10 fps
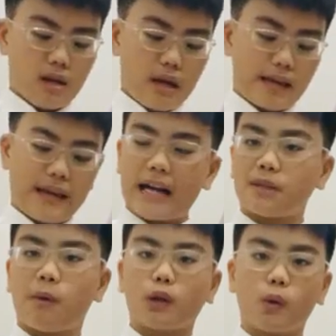a gas
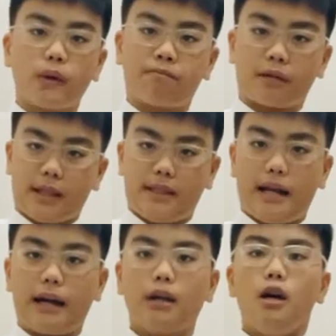bottle with price
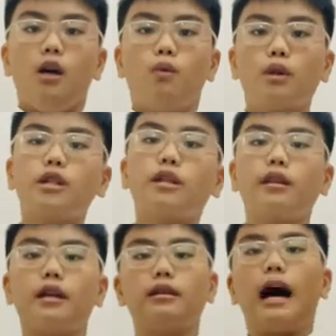tag, which I
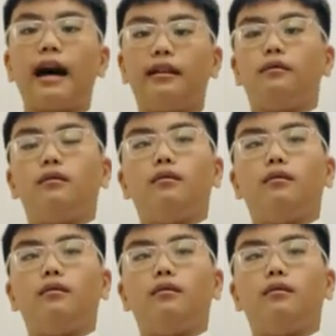think that